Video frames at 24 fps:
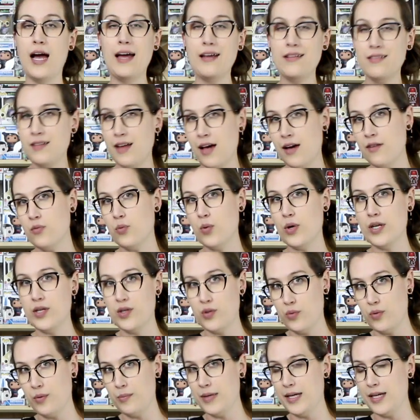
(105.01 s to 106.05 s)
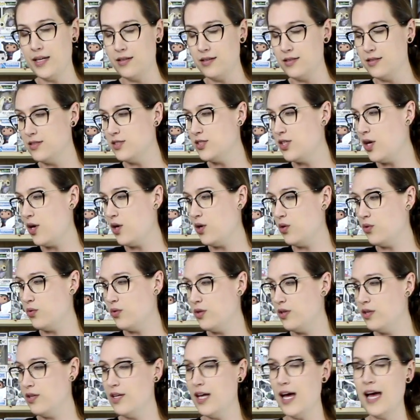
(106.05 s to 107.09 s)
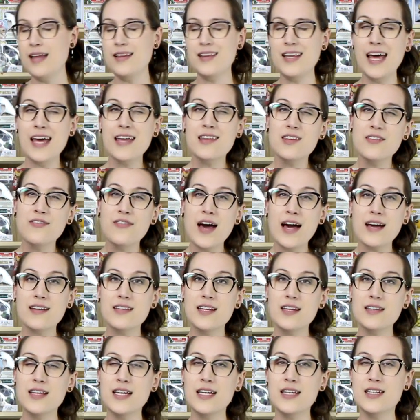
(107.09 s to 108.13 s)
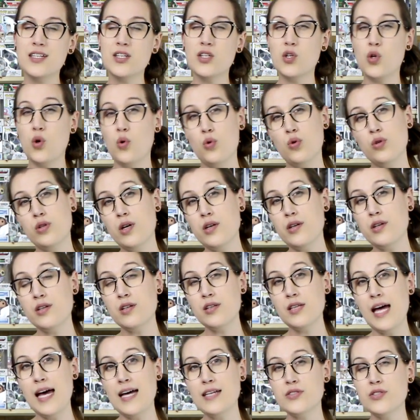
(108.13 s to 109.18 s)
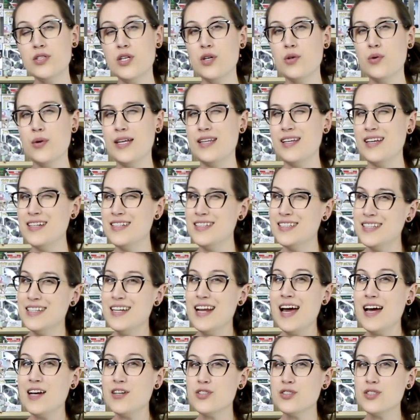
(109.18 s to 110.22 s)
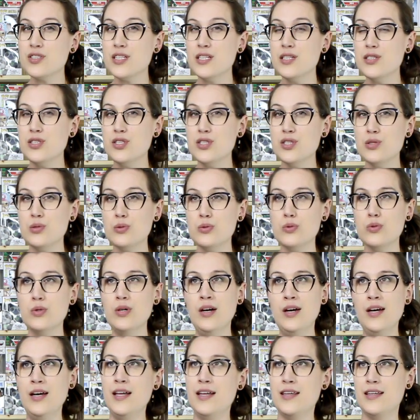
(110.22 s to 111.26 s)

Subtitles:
I love Wonder Woman, so I like the fact that they did gold on her lasso, and they didn't actually do